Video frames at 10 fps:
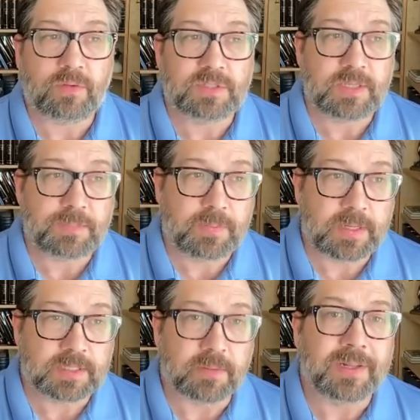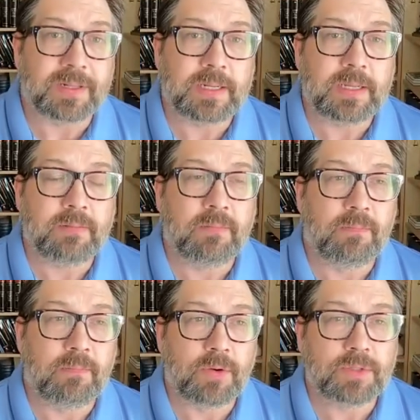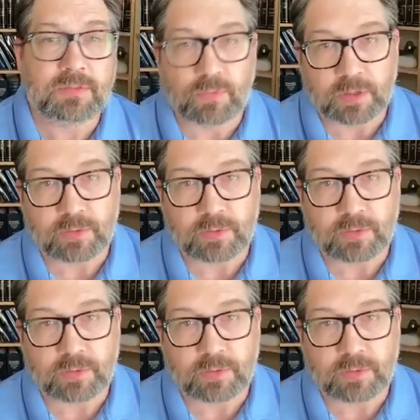CPP disability, we're